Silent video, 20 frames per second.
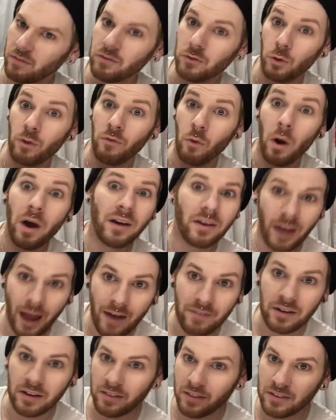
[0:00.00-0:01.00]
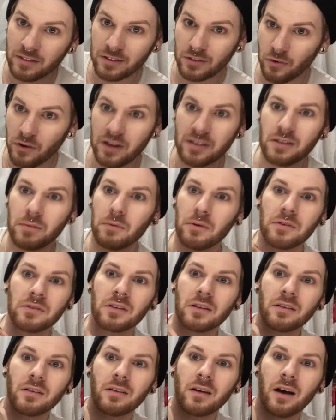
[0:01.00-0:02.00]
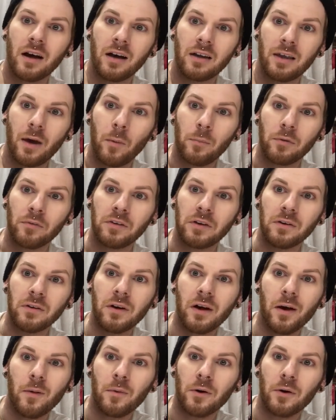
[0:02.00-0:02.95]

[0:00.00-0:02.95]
to avoid having this crazy person Yelp review,